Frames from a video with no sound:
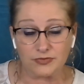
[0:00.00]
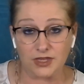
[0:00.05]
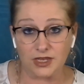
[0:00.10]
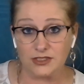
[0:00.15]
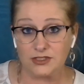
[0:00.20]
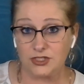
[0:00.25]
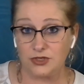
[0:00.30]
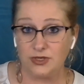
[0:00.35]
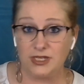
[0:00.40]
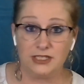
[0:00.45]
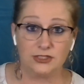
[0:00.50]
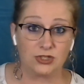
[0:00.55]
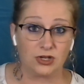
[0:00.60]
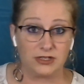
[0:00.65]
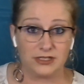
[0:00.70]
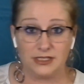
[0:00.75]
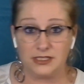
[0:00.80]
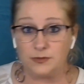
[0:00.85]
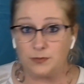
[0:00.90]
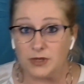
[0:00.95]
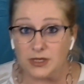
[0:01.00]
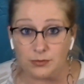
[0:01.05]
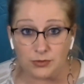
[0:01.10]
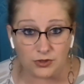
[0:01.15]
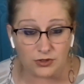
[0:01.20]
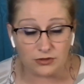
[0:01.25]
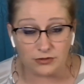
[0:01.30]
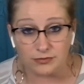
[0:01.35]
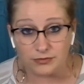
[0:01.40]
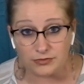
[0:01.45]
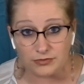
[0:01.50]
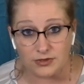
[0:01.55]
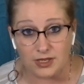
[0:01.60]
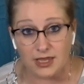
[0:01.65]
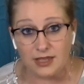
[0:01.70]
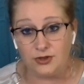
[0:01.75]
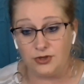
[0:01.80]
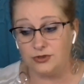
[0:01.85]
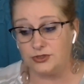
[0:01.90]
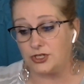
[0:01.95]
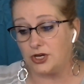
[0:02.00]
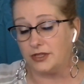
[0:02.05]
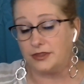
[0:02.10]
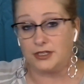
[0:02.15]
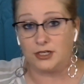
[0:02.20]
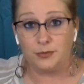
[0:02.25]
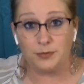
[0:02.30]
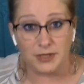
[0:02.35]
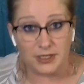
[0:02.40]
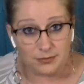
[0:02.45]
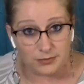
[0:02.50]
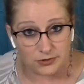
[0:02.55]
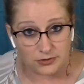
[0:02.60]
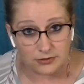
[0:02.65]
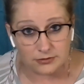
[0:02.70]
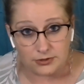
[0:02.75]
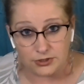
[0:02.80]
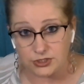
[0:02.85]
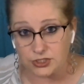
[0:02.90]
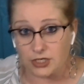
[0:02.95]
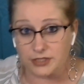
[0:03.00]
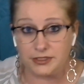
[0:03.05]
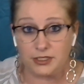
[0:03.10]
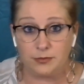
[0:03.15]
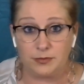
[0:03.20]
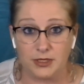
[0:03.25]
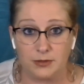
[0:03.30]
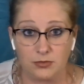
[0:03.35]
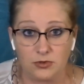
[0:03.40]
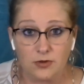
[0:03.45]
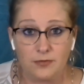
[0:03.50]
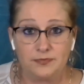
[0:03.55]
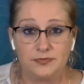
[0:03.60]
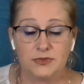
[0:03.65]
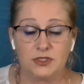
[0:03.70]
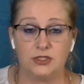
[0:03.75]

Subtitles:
And so he taught his people, who taught their people, who taught their people.